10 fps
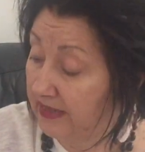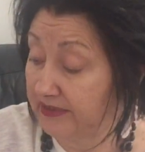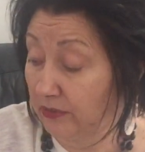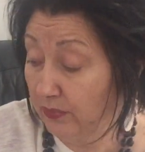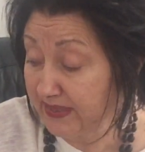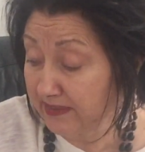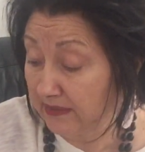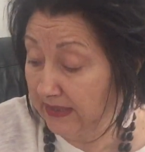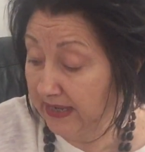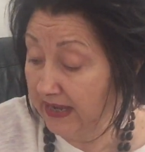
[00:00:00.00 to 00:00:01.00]
Until
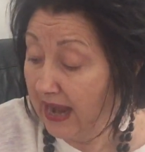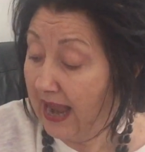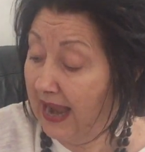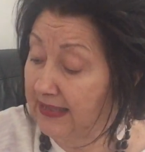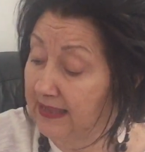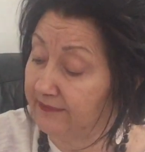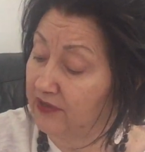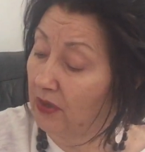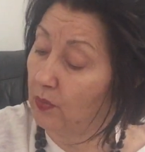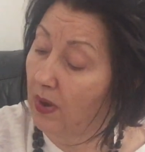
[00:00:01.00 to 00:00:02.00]
recently, I lived
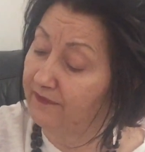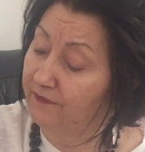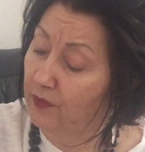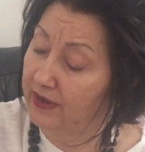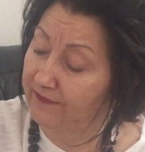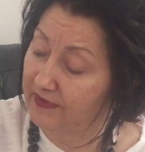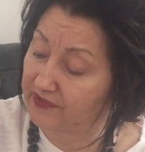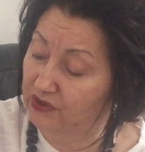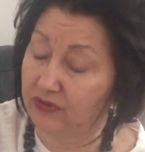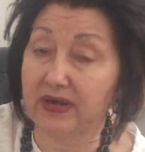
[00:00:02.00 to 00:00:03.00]
on 145th
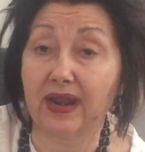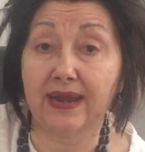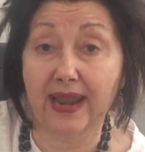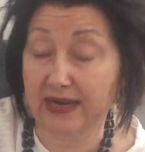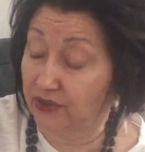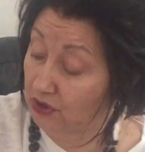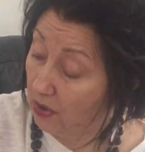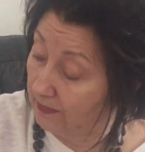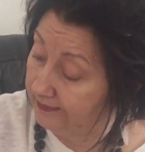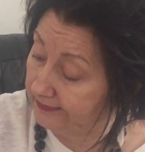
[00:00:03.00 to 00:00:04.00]
Street and
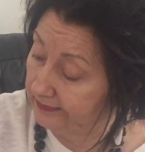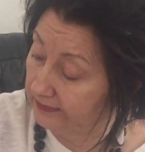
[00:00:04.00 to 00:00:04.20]
Edgecombe.